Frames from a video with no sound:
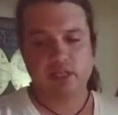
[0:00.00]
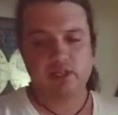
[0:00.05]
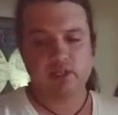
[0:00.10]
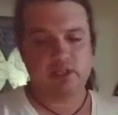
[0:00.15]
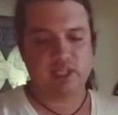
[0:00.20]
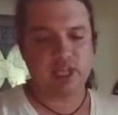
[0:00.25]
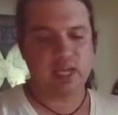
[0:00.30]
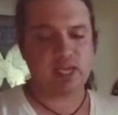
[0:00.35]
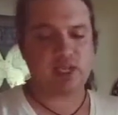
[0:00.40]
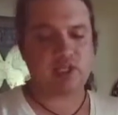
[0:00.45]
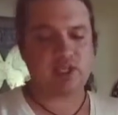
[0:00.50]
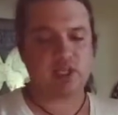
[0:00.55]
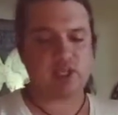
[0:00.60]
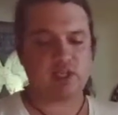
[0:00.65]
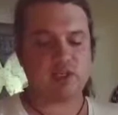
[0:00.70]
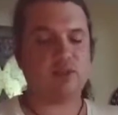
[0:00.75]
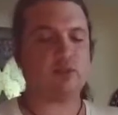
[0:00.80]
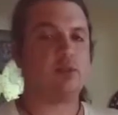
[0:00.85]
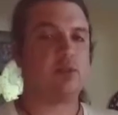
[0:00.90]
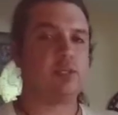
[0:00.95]
It's
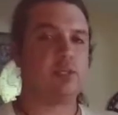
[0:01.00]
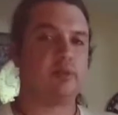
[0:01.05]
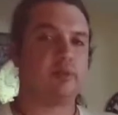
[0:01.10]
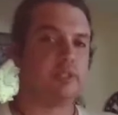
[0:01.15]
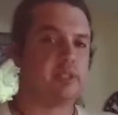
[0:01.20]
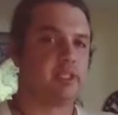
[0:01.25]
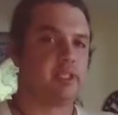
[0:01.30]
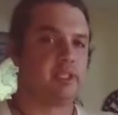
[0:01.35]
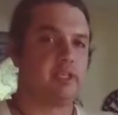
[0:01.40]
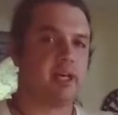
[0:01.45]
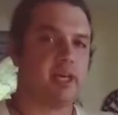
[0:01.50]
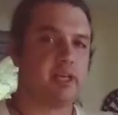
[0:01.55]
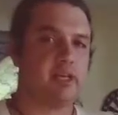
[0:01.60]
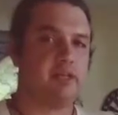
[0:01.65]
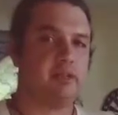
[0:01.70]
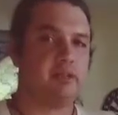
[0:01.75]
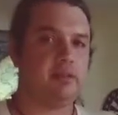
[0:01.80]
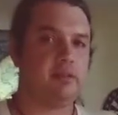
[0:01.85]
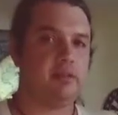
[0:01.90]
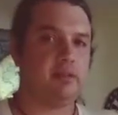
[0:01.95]
tasty. It's really, really
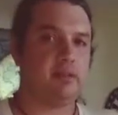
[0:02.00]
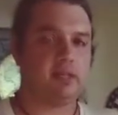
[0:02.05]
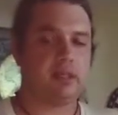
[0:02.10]
light.